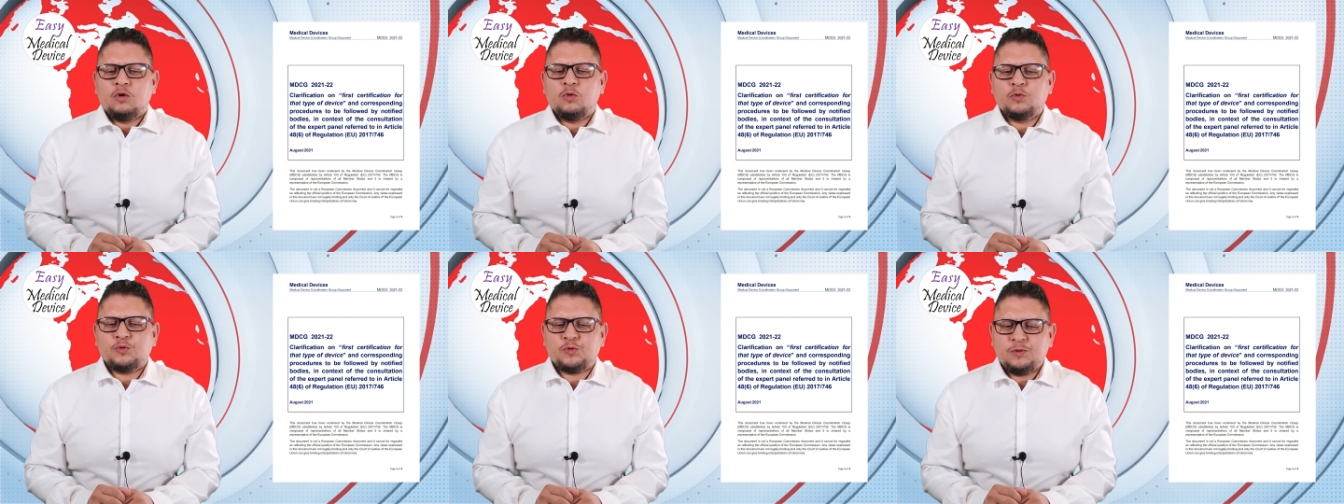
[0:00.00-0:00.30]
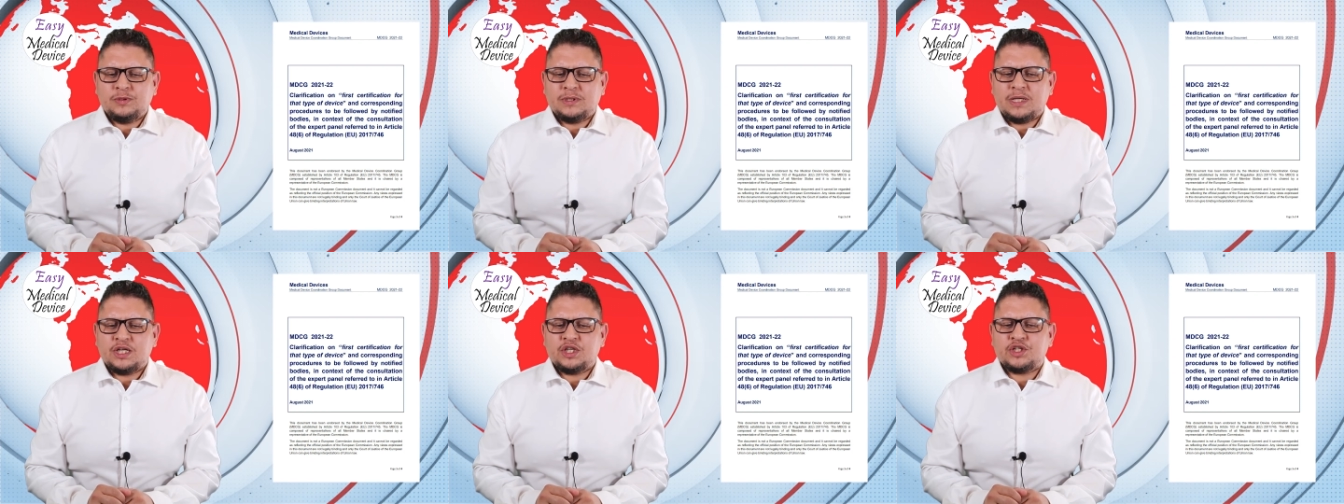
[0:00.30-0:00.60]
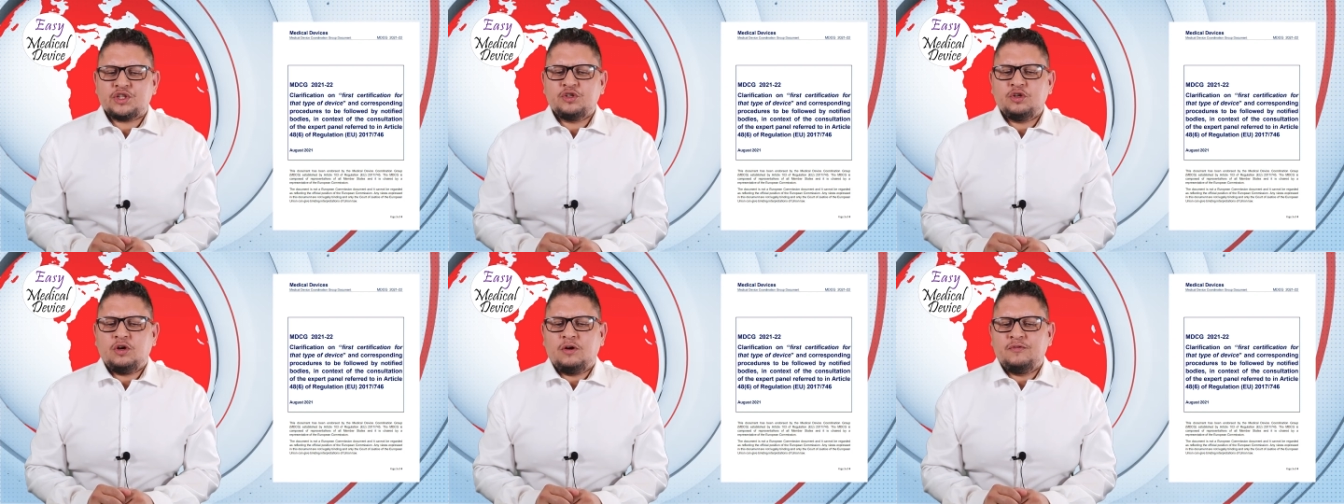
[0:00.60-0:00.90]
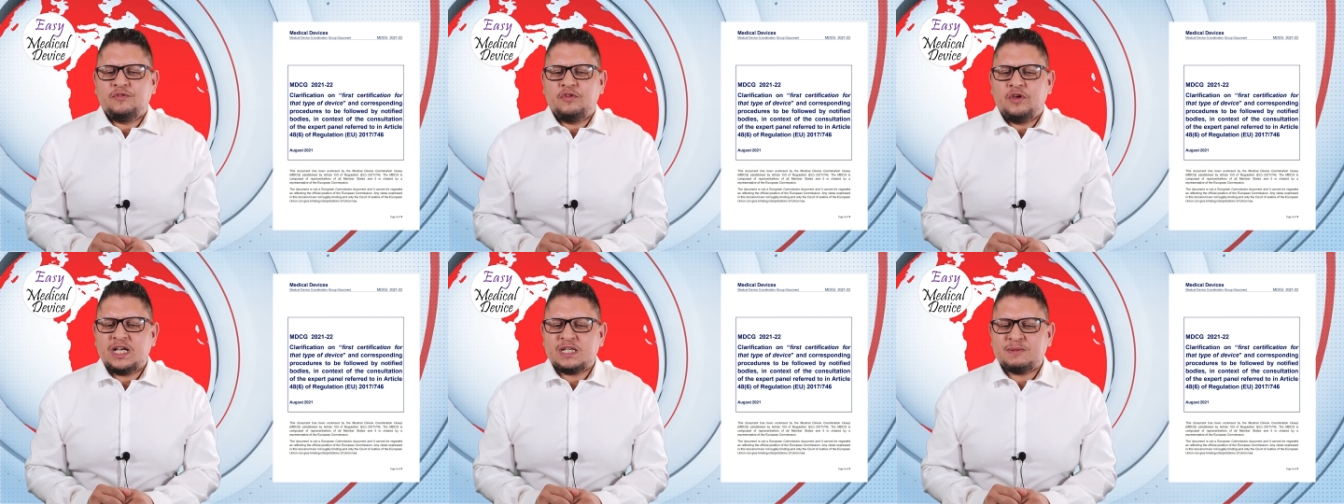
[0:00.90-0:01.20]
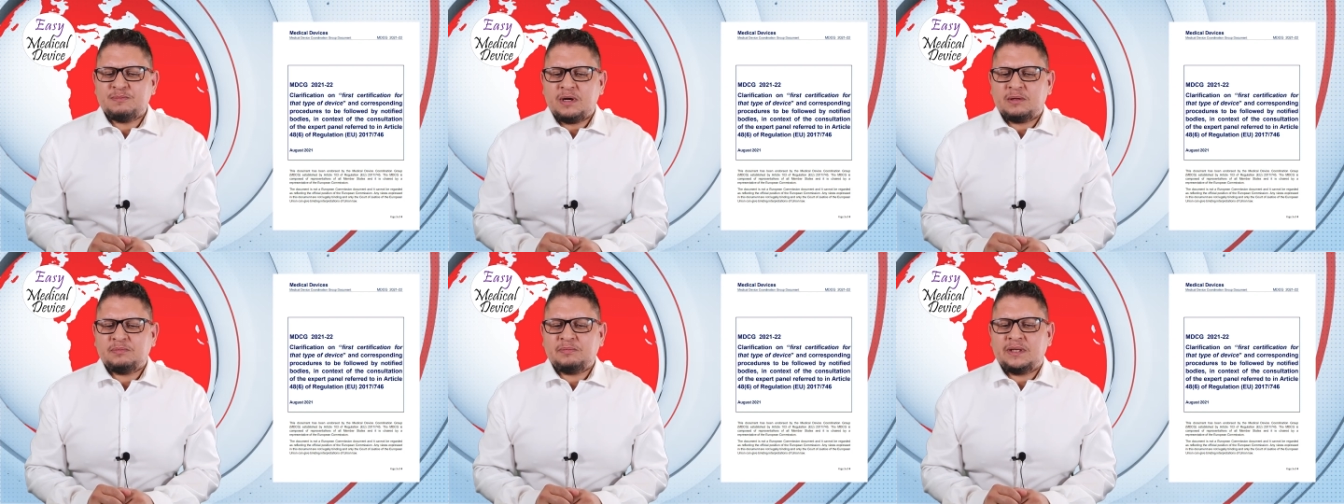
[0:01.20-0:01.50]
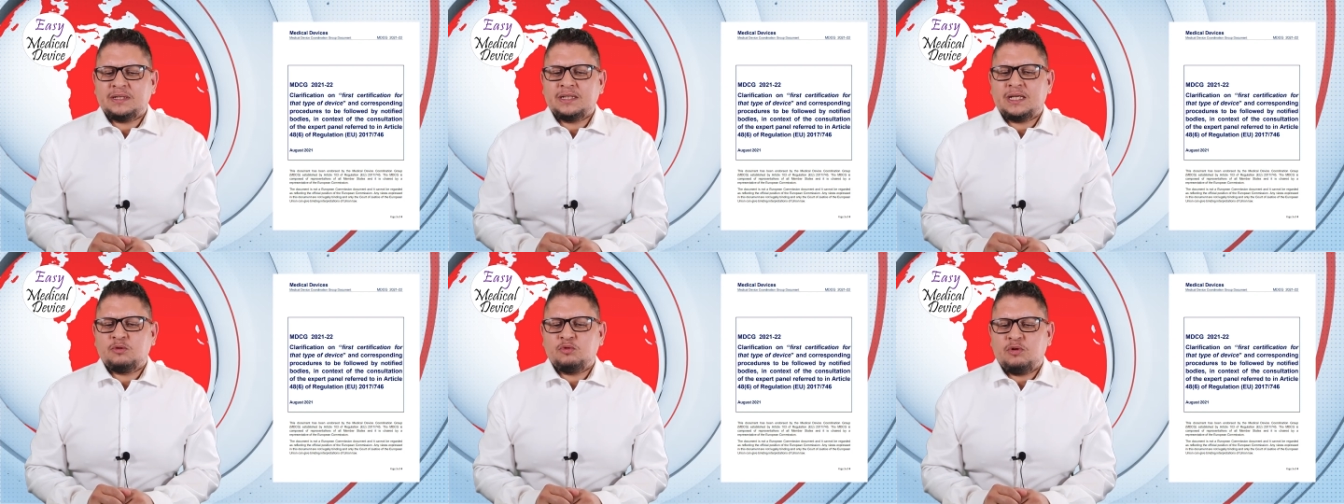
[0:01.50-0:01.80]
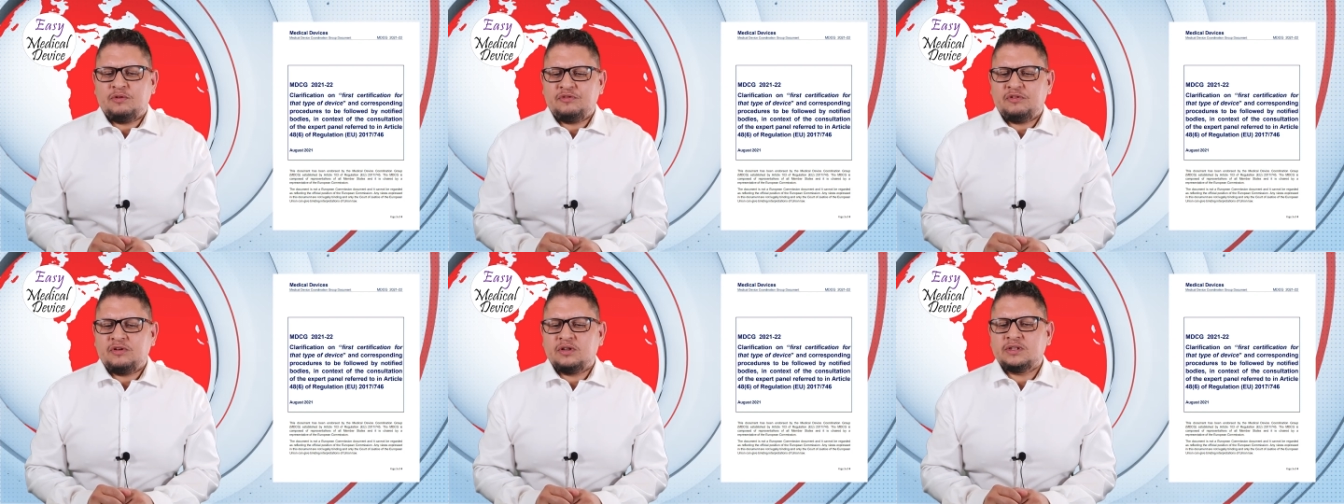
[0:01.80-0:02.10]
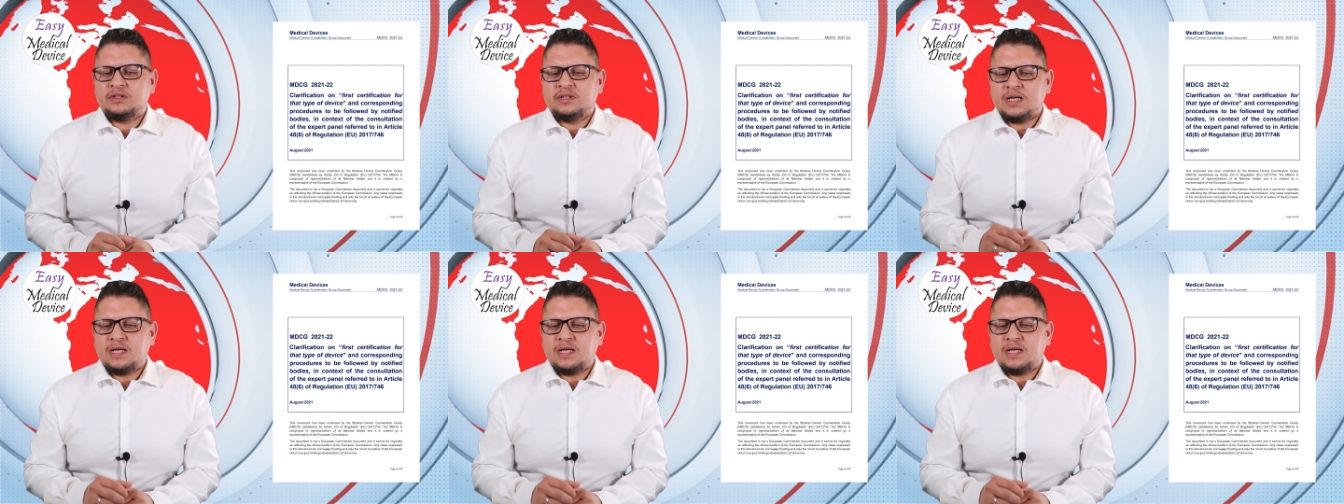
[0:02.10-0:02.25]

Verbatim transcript: consultation of the expert panel referred